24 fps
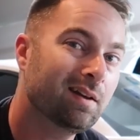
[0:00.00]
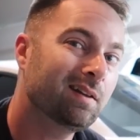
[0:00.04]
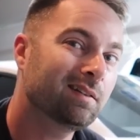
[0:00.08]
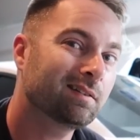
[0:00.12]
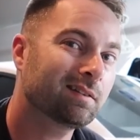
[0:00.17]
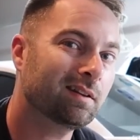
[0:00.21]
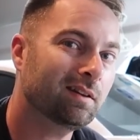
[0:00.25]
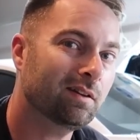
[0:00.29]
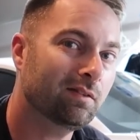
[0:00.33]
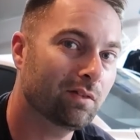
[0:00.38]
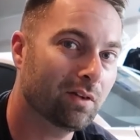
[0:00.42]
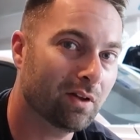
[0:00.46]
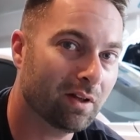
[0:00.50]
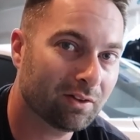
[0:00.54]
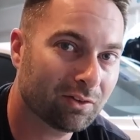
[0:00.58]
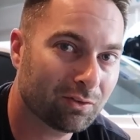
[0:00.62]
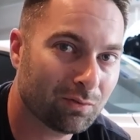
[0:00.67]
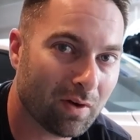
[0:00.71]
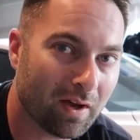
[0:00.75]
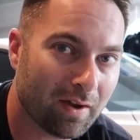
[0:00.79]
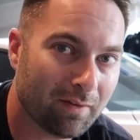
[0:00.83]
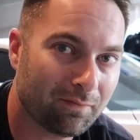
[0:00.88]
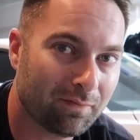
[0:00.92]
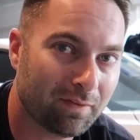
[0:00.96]
It's kind of an
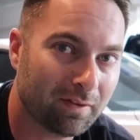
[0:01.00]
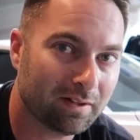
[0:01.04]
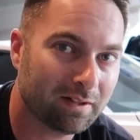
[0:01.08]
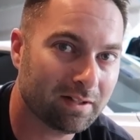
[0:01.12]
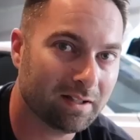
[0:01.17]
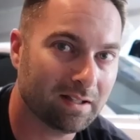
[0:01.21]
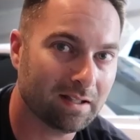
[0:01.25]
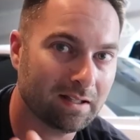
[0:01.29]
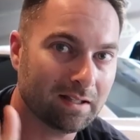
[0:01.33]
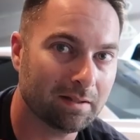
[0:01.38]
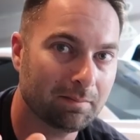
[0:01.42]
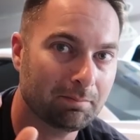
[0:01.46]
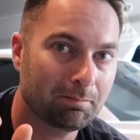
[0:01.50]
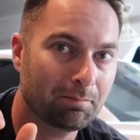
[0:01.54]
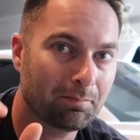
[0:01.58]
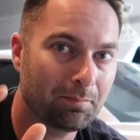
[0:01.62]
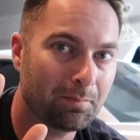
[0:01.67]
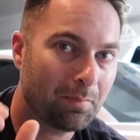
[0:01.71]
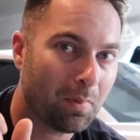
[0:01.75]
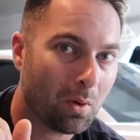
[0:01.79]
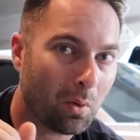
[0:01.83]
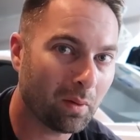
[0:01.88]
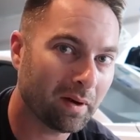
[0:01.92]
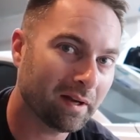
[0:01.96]
S550
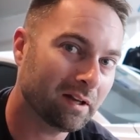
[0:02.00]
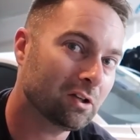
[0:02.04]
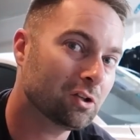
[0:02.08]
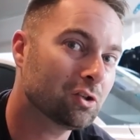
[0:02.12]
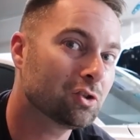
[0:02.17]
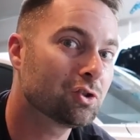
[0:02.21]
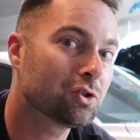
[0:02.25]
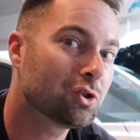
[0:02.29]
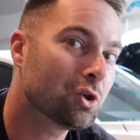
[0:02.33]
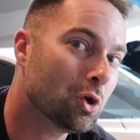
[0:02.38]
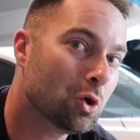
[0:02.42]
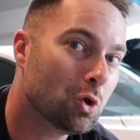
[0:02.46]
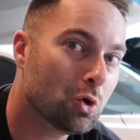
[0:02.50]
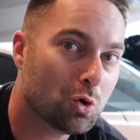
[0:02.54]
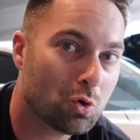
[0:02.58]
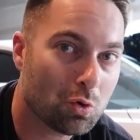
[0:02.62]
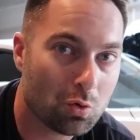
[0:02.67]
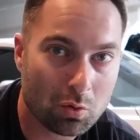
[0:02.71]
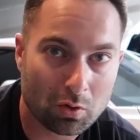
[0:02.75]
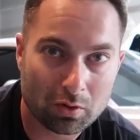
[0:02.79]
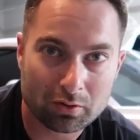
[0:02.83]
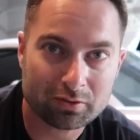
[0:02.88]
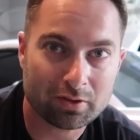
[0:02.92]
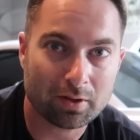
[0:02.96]
point
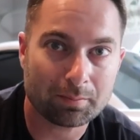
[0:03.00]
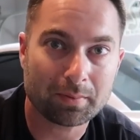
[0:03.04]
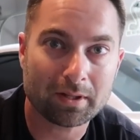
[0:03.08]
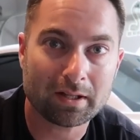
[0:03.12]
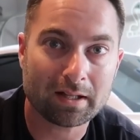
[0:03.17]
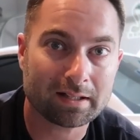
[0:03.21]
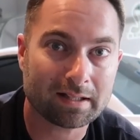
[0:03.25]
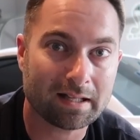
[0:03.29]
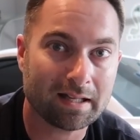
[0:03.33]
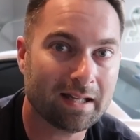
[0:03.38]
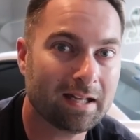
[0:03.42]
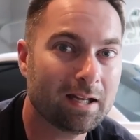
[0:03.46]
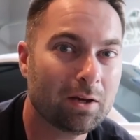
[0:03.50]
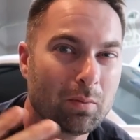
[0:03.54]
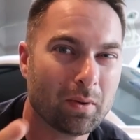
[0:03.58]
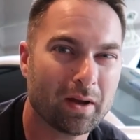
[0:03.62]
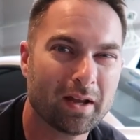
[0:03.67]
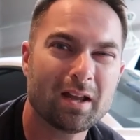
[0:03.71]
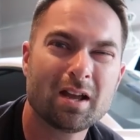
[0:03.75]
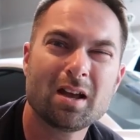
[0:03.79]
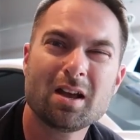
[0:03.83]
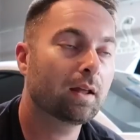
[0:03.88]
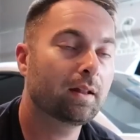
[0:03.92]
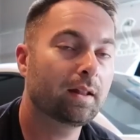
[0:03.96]
two or something like that.
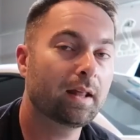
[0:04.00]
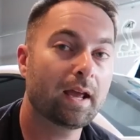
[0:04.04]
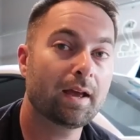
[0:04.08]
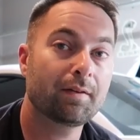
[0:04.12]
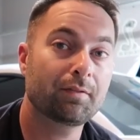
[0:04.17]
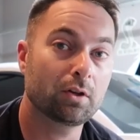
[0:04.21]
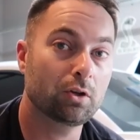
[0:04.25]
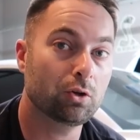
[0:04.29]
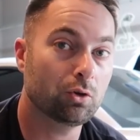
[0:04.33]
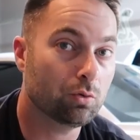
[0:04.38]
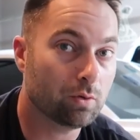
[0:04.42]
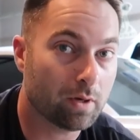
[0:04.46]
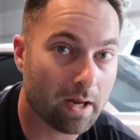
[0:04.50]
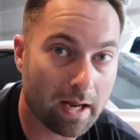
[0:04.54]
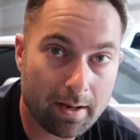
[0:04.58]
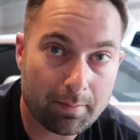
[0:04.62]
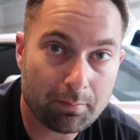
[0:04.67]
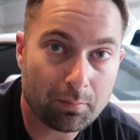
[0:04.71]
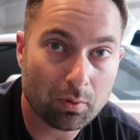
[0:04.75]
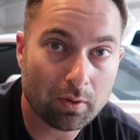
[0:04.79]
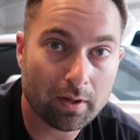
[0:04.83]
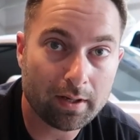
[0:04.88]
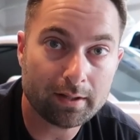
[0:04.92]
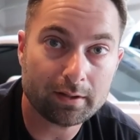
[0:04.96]
Anyway, and they have a new
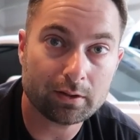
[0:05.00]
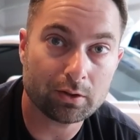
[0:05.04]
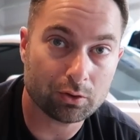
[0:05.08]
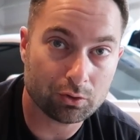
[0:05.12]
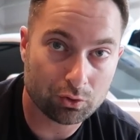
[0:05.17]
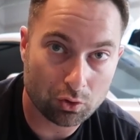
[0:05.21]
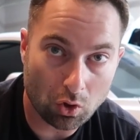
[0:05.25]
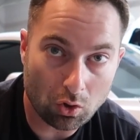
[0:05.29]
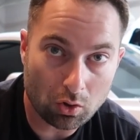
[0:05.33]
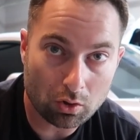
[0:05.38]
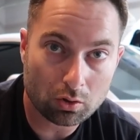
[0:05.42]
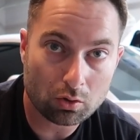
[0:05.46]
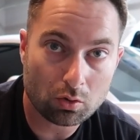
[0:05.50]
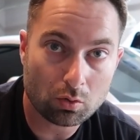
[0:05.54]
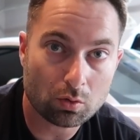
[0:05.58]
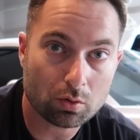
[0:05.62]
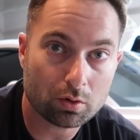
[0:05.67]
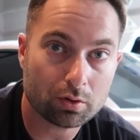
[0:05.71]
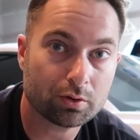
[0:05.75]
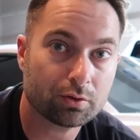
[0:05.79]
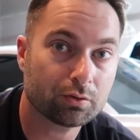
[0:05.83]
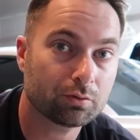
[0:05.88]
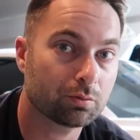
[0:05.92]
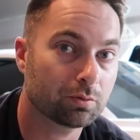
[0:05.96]
nameplate, the Dark
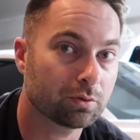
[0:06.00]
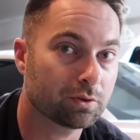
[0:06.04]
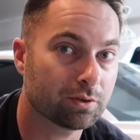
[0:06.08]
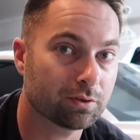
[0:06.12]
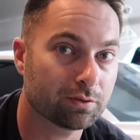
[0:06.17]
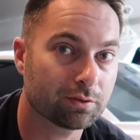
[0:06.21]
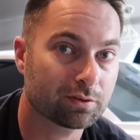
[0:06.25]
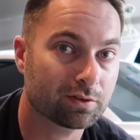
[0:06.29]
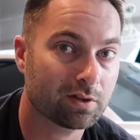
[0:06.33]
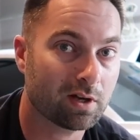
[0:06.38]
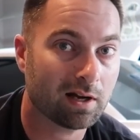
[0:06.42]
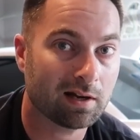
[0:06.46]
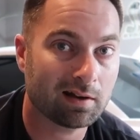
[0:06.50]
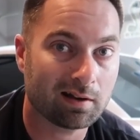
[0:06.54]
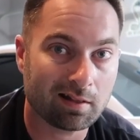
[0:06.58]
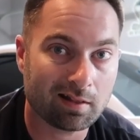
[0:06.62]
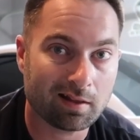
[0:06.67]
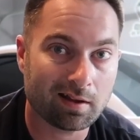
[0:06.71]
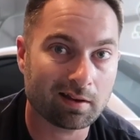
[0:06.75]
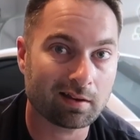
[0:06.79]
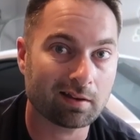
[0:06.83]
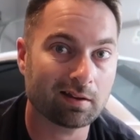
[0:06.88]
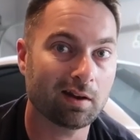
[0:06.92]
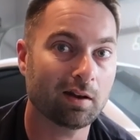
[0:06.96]
Horse, which is kind of
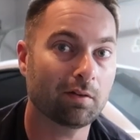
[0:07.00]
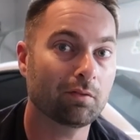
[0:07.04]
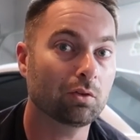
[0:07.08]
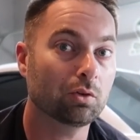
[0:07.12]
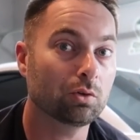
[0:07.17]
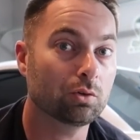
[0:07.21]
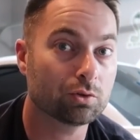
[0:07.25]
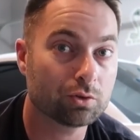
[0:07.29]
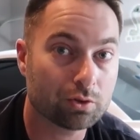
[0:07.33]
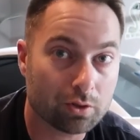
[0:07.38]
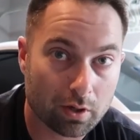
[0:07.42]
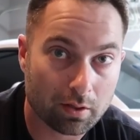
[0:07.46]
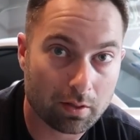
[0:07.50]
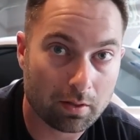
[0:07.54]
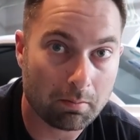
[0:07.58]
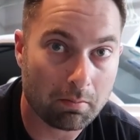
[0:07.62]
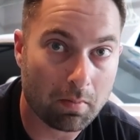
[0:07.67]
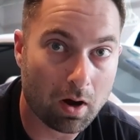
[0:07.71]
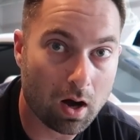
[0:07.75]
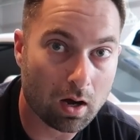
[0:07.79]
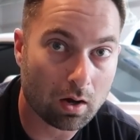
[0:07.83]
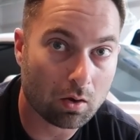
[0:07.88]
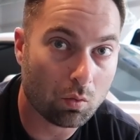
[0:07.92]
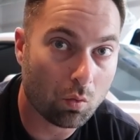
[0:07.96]
like an evolution of the
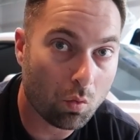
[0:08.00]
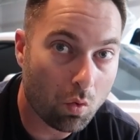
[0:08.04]
Mach